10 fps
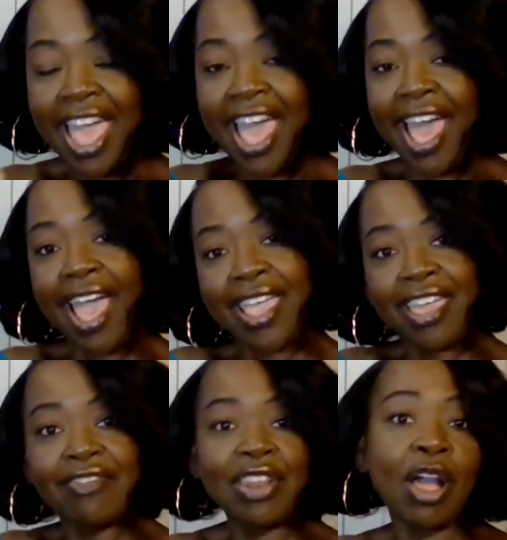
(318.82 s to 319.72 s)
I
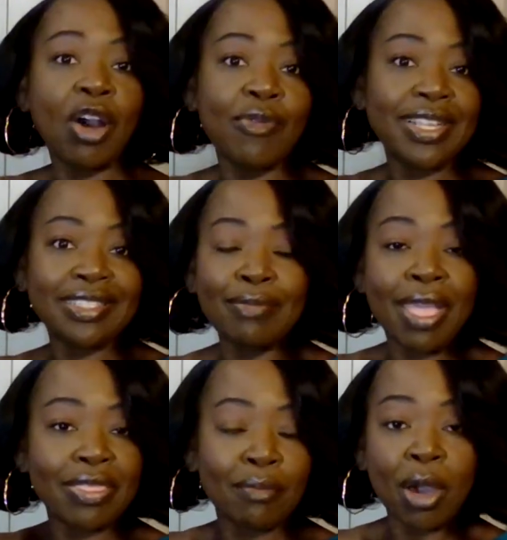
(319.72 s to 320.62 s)
haven't always
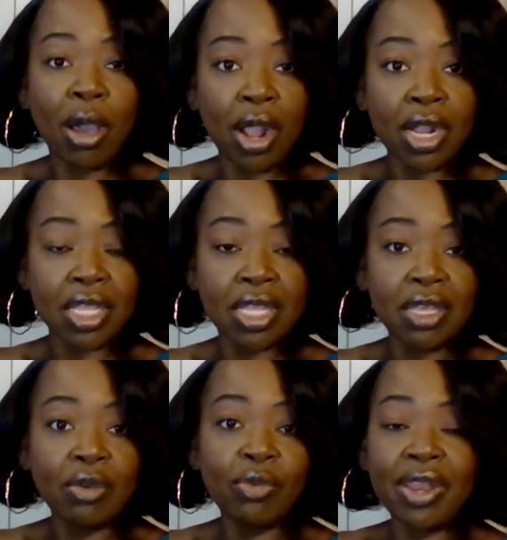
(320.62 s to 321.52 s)
met the mark
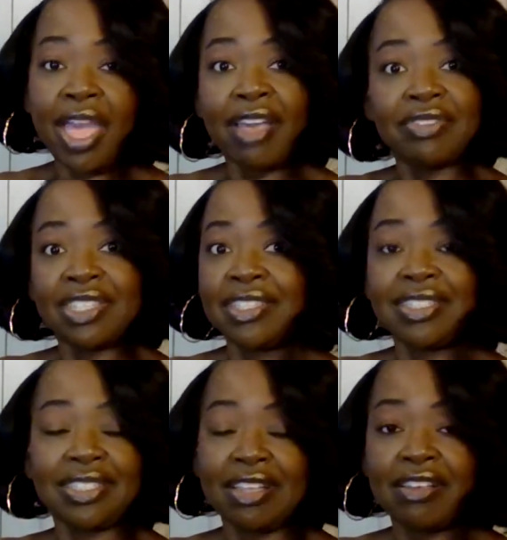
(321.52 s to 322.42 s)
when I've done
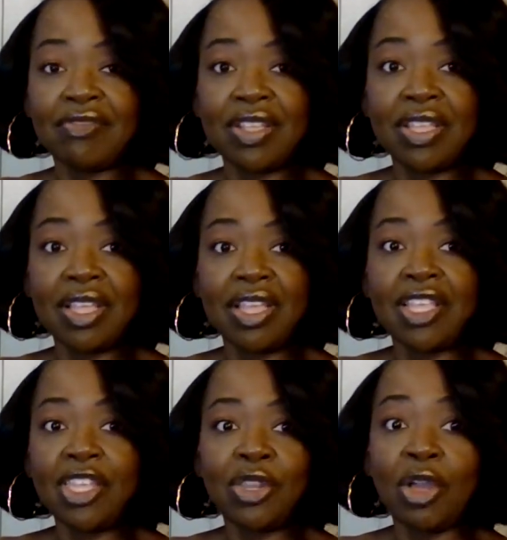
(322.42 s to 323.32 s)
stuff.
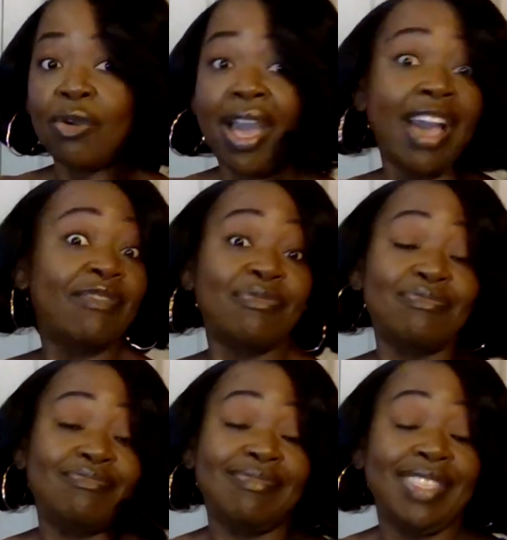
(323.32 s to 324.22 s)

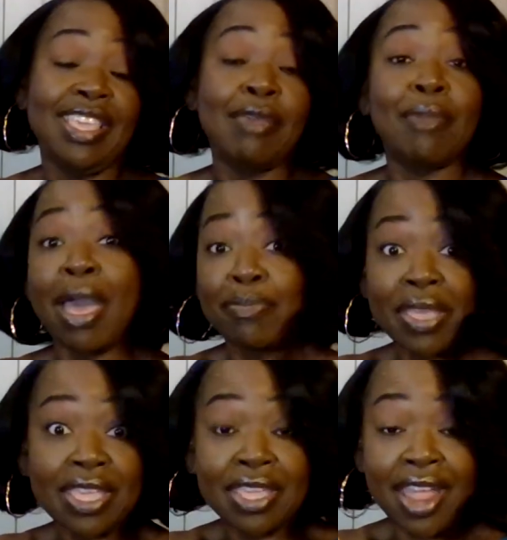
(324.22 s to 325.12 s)
In my
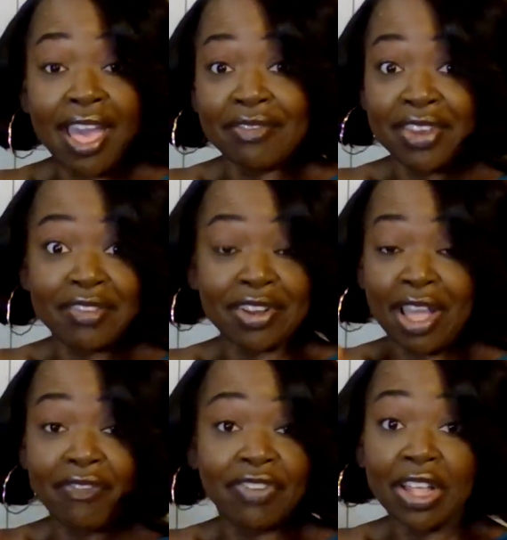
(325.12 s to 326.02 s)
opinion, I've never
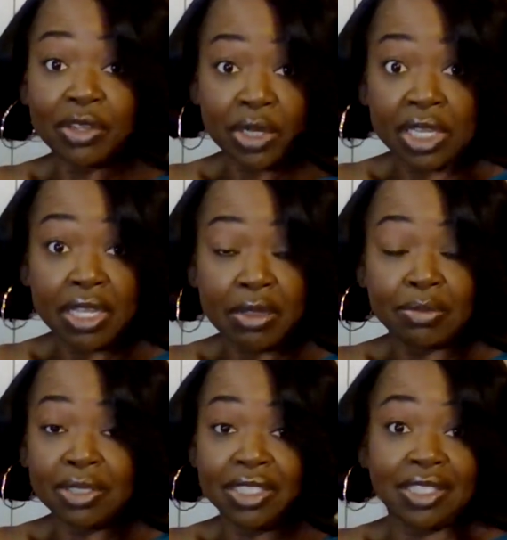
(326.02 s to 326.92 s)
not followed
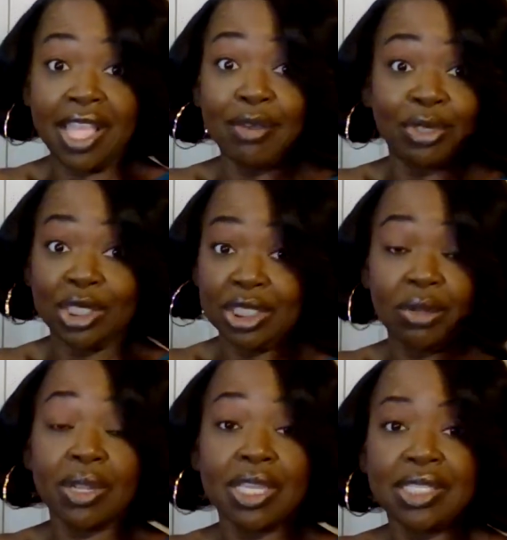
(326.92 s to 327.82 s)
up. That was just
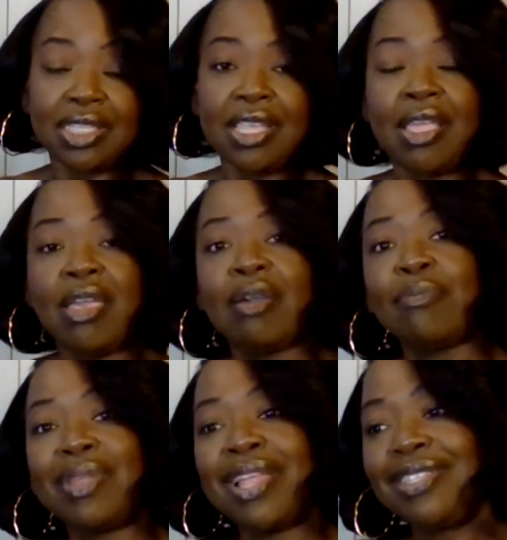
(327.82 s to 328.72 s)
crazy.
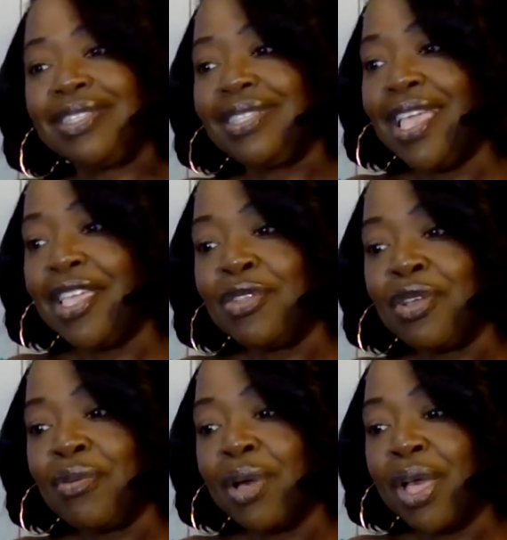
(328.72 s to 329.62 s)
But I just said, you
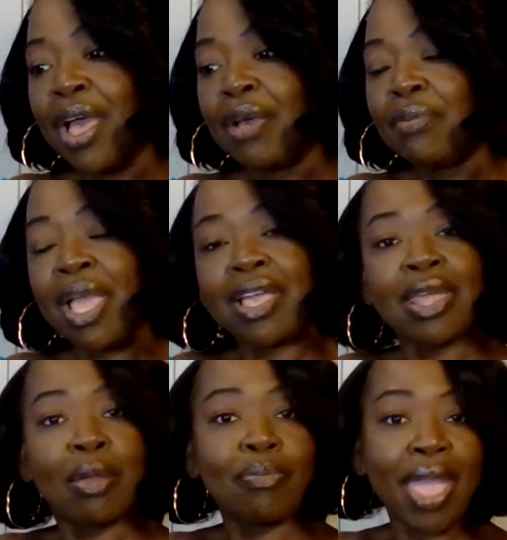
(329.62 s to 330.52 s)
know what? I'm not
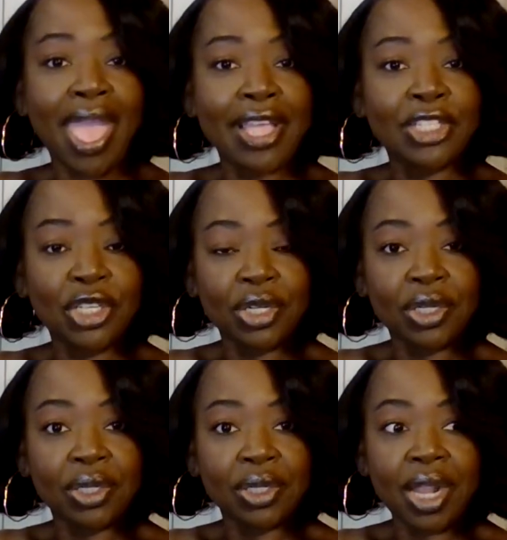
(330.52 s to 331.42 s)
going to bash
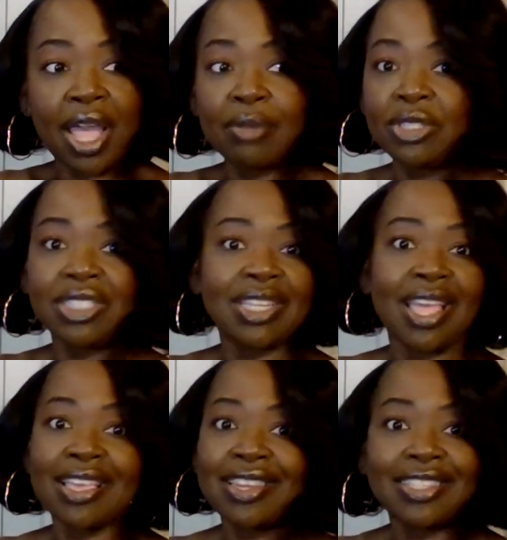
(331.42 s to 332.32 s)
her. I'm just
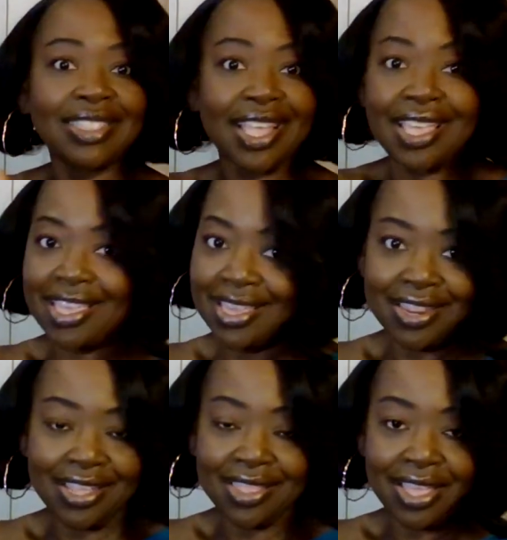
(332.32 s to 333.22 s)
not going to say
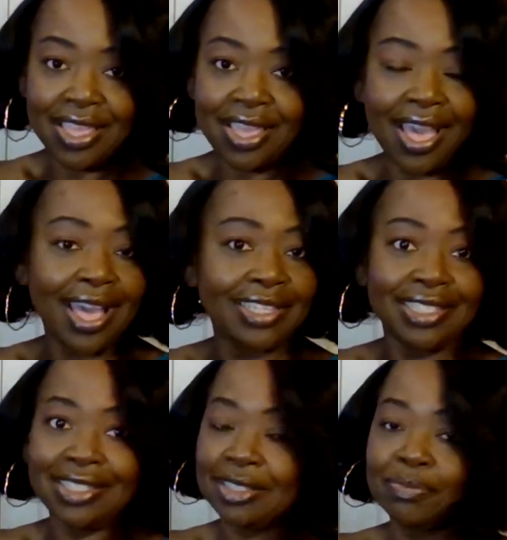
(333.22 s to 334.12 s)
anything.
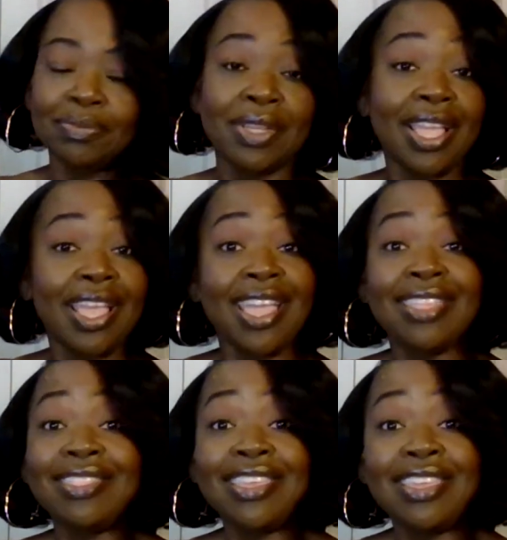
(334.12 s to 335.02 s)

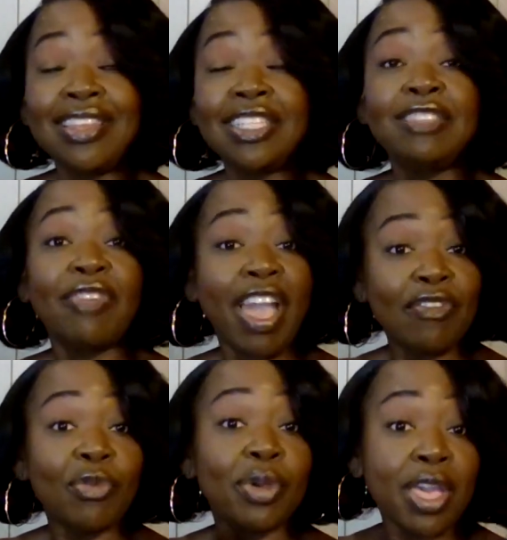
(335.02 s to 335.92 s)
And then
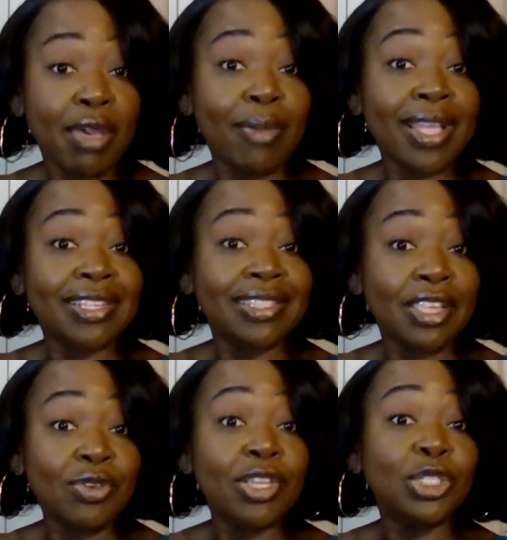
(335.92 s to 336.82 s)
Spiver will come back and say,
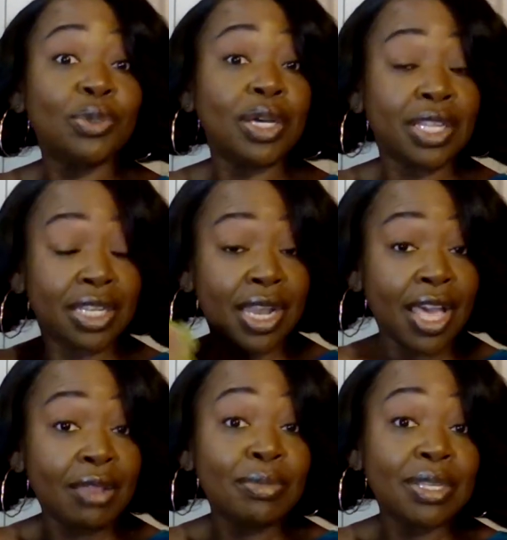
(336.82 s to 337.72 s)
you can do an
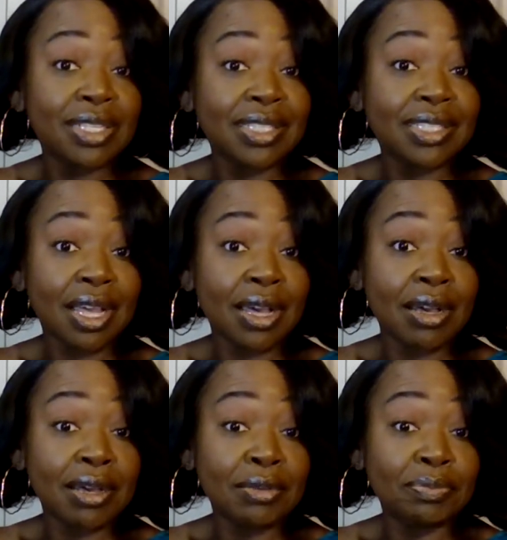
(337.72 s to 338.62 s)
anonymous,
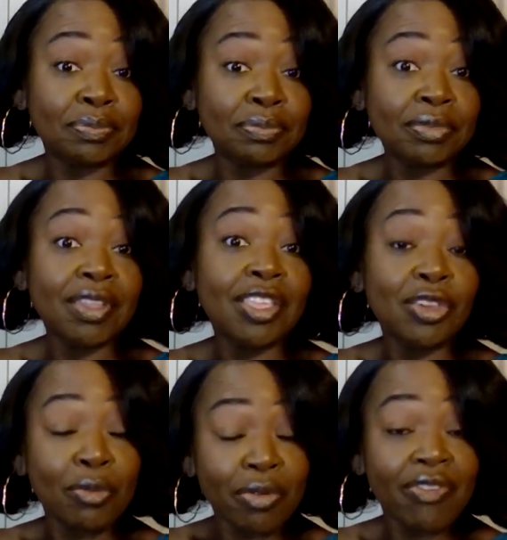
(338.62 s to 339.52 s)

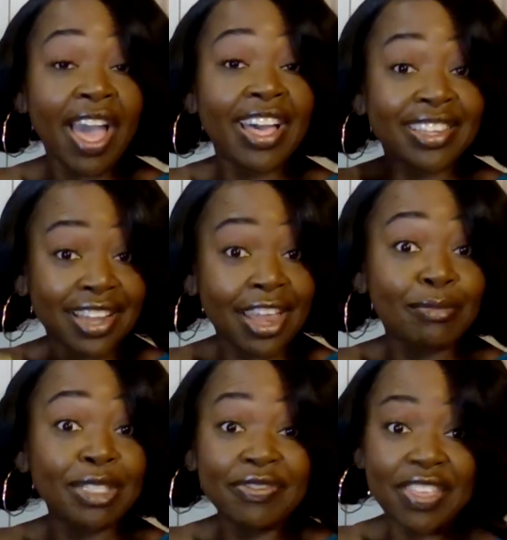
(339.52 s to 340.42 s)
you can provide
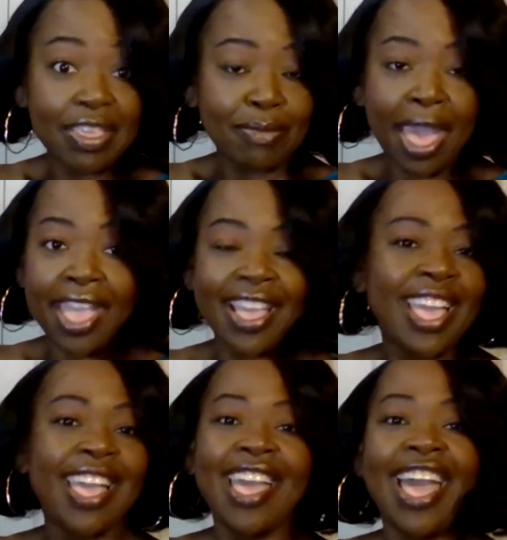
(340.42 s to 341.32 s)
anonymous feedback.
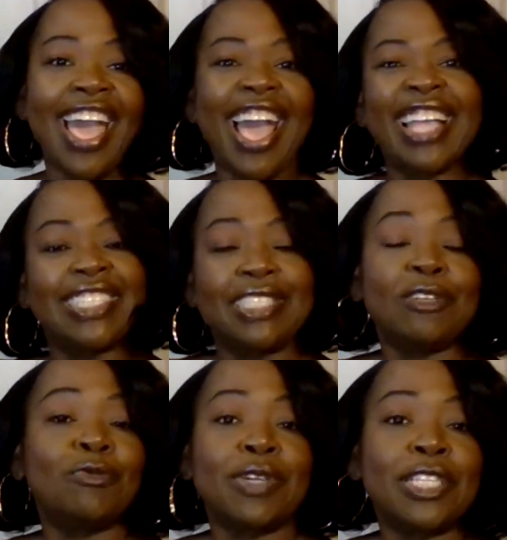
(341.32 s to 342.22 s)
I
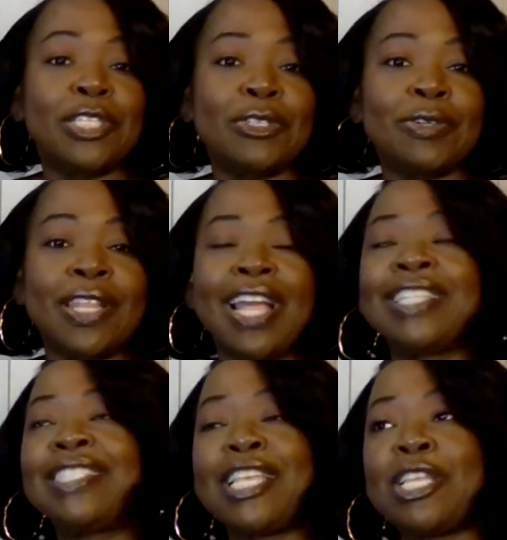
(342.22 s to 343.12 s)
still wouldn't do it. I
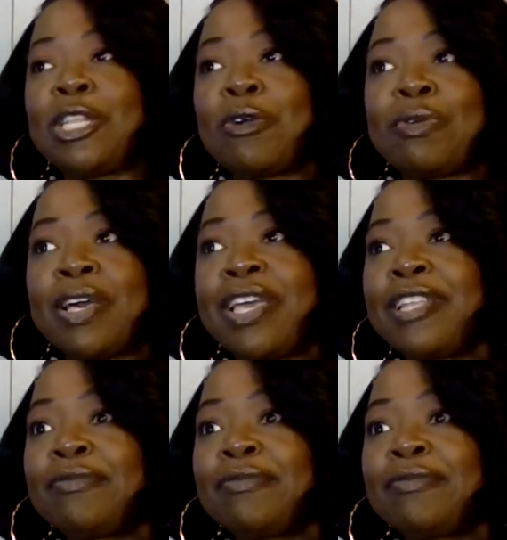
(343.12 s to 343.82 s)
say, you know what?